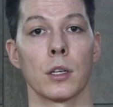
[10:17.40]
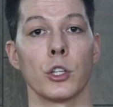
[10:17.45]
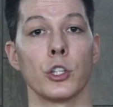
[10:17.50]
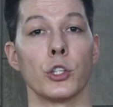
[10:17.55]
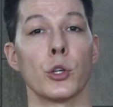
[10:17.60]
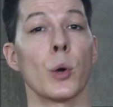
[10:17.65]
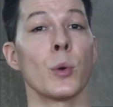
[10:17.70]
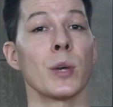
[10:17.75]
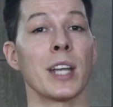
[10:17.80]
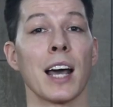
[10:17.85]

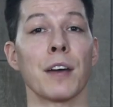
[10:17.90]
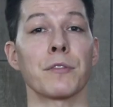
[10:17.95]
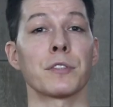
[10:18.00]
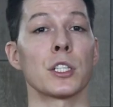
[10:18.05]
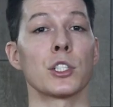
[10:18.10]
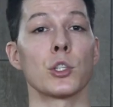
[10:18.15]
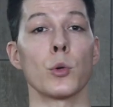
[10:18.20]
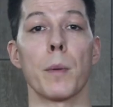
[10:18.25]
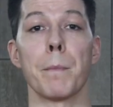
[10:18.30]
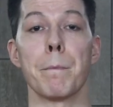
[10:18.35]
You only have to
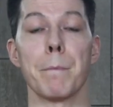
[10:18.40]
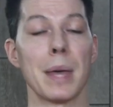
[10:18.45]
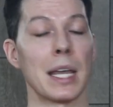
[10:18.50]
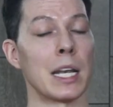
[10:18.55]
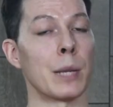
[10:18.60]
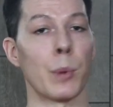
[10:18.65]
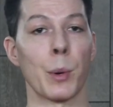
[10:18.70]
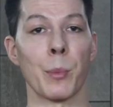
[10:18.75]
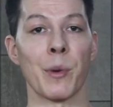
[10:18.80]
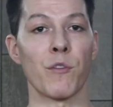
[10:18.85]
do a
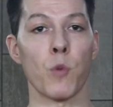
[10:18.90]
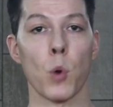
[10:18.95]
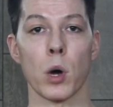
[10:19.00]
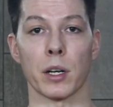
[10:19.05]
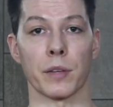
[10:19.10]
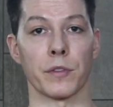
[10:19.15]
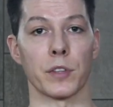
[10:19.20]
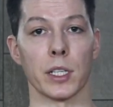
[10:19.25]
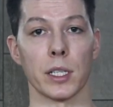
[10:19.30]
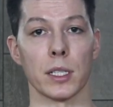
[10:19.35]
minimum of one
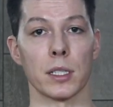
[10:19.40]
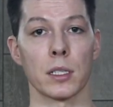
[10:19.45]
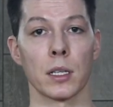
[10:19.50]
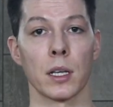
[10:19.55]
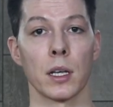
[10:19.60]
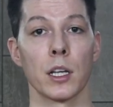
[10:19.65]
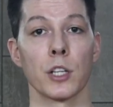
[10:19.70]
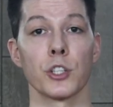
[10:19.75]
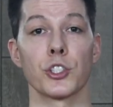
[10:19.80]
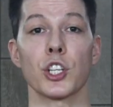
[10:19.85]
of these,
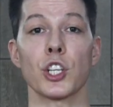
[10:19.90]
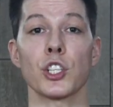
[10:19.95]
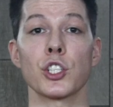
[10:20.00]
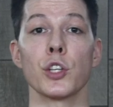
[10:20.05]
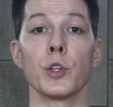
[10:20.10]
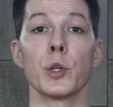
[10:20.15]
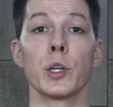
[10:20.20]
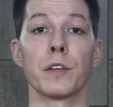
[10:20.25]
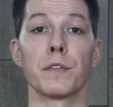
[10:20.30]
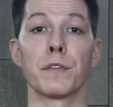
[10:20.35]
just so
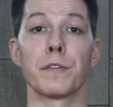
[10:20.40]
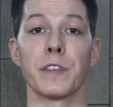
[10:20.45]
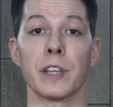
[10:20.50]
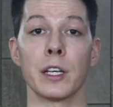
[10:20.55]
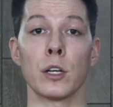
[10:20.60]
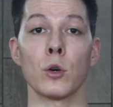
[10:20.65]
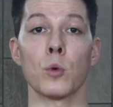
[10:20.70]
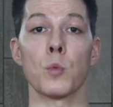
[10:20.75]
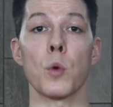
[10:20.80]
you can feel